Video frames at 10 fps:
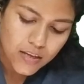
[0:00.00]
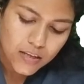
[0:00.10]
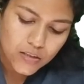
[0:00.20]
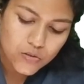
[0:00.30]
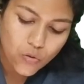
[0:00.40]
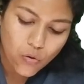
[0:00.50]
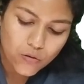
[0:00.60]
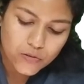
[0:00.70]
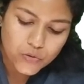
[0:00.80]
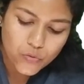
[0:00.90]
is
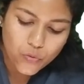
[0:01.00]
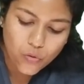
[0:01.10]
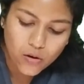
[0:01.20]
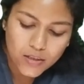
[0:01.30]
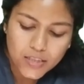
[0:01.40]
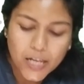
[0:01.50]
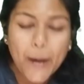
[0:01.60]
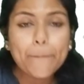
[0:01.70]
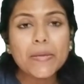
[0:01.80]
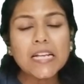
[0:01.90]
also called
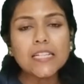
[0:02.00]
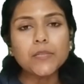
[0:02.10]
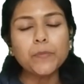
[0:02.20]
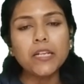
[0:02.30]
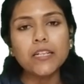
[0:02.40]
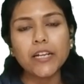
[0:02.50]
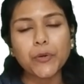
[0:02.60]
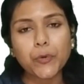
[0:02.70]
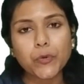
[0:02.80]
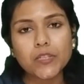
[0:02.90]
piecemeal
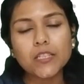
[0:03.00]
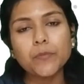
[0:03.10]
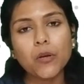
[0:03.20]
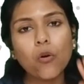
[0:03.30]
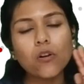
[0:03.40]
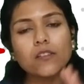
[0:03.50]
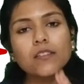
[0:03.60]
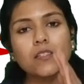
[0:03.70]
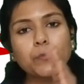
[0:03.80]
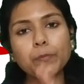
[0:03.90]
necrosis because the
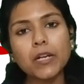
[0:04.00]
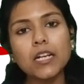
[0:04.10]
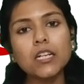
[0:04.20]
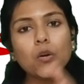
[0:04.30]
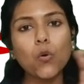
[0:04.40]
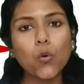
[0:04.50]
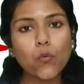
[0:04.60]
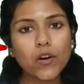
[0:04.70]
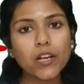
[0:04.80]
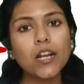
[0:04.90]
spilled
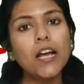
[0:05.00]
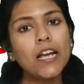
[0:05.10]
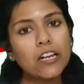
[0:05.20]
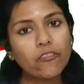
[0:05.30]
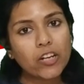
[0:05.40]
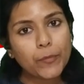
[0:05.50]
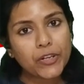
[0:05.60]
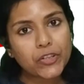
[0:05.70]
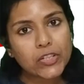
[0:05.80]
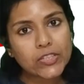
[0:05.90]
over
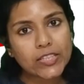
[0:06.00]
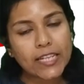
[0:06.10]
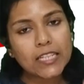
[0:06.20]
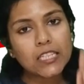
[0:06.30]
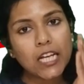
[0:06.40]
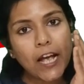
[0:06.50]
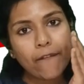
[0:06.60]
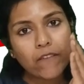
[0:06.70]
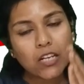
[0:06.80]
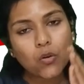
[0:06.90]
inflammatory cells
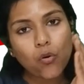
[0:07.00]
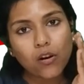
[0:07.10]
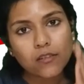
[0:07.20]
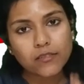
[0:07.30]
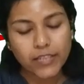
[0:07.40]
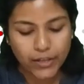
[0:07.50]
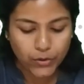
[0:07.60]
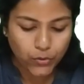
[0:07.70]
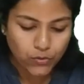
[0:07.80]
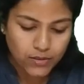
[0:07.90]
will cause
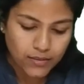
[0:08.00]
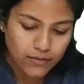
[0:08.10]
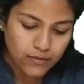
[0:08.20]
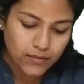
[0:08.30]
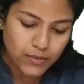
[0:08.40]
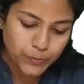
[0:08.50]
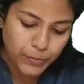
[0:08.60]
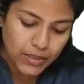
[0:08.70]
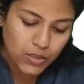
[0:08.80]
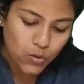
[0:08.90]
necrosis. The
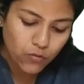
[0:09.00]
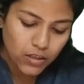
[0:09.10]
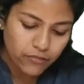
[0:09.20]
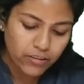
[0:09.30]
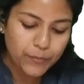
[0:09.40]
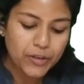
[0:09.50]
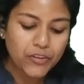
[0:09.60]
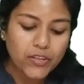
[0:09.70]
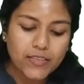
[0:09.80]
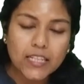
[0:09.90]
spilled over
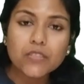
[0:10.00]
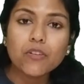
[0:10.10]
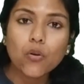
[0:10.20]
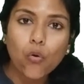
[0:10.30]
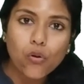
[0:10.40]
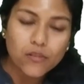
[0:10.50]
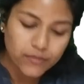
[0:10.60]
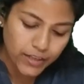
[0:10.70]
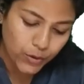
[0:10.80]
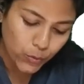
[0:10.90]
inflammatory cells will cause
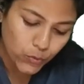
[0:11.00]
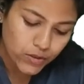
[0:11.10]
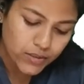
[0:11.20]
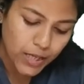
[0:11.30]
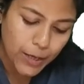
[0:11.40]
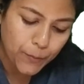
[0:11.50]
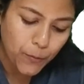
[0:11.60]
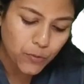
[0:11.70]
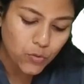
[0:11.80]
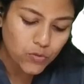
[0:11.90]
necrosis,
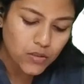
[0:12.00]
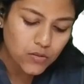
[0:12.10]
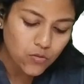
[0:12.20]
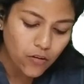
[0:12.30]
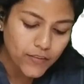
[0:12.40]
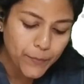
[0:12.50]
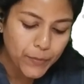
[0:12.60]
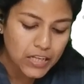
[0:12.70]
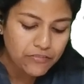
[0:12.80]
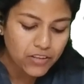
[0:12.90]
apoptosis of the
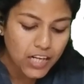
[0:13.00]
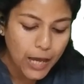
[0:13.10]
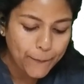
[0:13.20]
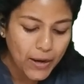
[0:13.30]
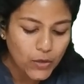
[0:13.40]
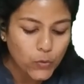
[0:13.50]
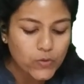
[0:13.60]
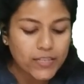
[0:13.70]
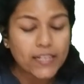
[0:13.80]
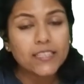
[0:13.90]
peripheral
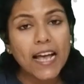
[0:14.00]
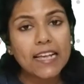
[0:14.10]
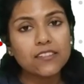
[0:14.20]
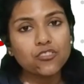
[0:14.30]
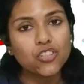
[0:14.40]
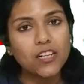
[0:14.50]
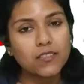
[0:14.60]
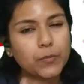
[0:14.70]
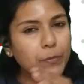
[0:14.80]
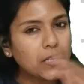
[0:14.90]
hepatocytes as
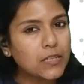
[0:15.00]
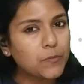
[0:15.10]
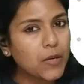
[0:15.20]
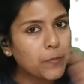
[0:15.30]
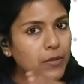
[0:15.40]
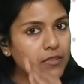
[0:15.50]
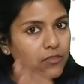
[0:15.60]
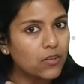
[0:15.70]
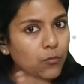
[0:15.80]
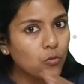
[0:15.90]
chunks, piece by piece. It
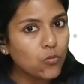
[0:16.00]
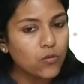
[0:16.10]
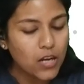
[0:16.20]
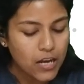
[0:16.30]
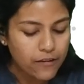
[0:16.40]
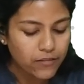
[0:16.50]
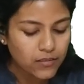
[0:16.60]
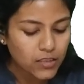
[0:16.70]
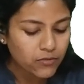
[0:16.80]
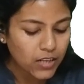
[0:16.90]
will move.
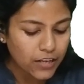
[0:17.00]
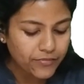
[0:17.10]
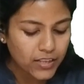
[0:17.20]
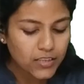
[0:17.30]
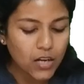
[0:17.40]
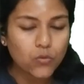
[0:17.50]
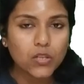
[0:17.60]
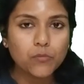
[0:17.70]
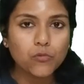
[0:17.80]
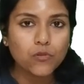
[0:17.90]
First, it will affect the
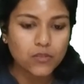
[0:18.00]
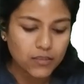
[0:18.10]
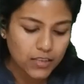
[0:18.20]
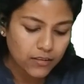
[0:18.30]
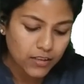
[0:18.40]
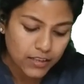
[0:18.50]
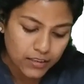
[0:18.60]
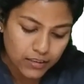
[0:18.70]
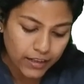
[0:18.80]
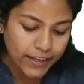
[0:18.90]
outermost, then
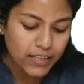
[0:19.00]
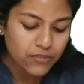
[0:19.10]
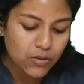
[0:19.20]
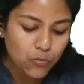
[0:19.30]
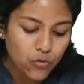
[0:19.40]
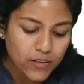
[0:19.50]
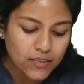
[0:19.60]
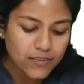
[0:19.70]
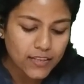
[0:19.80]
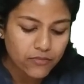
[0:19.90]
again it will move
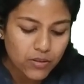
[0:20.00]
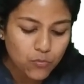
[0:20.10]
inside,